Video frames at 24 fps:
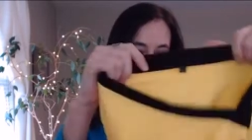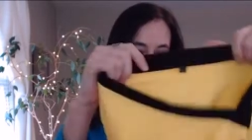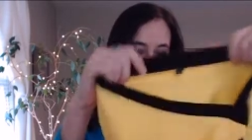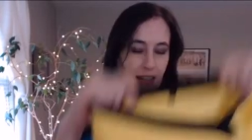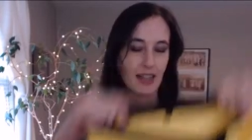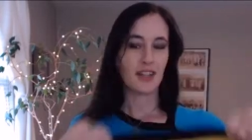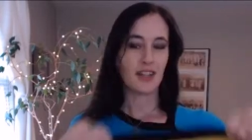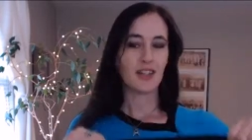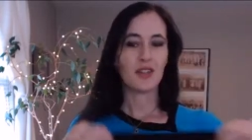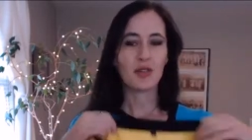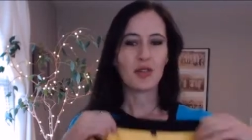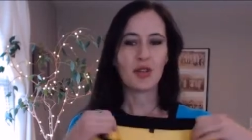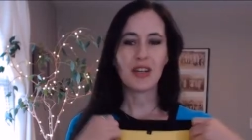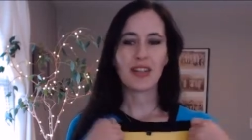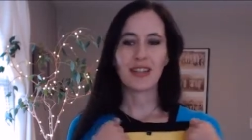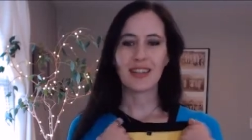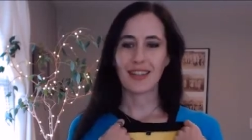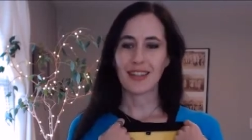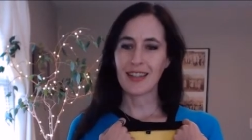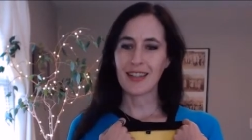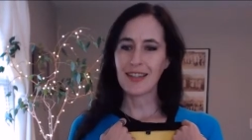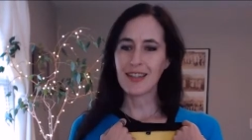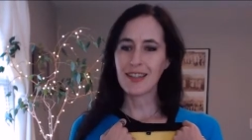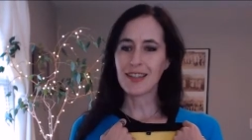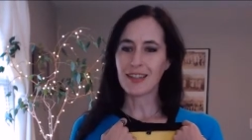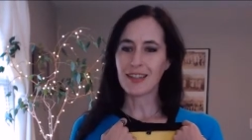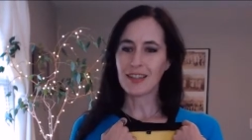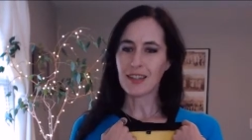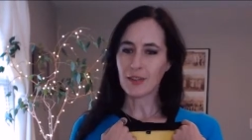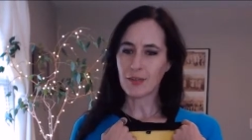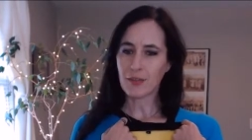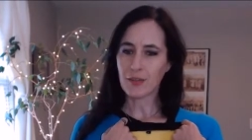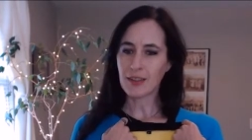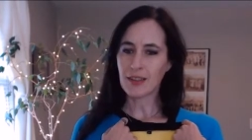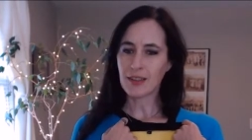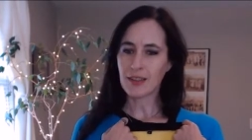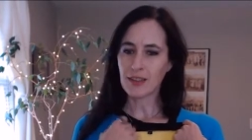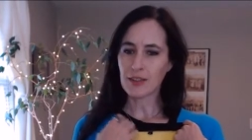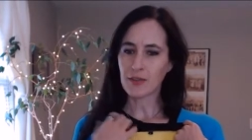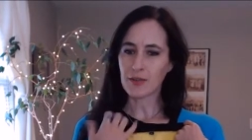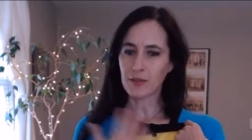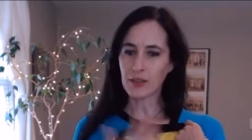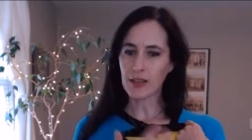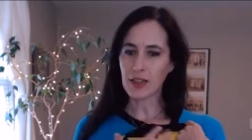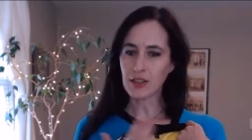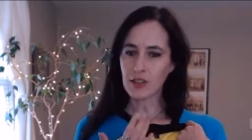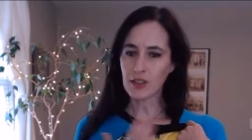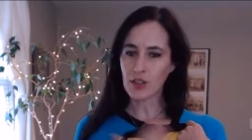and you could see the difference in
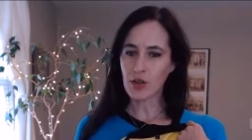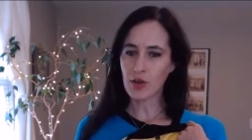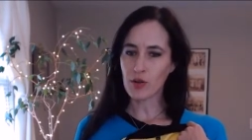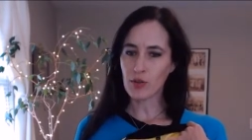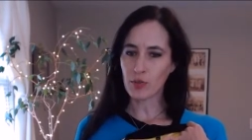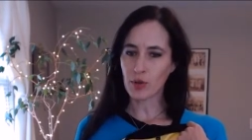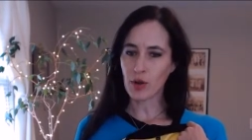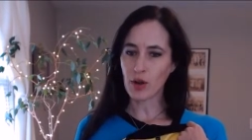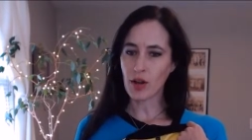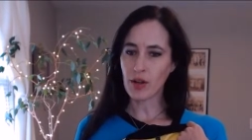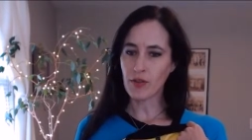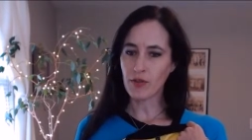flesh tone bra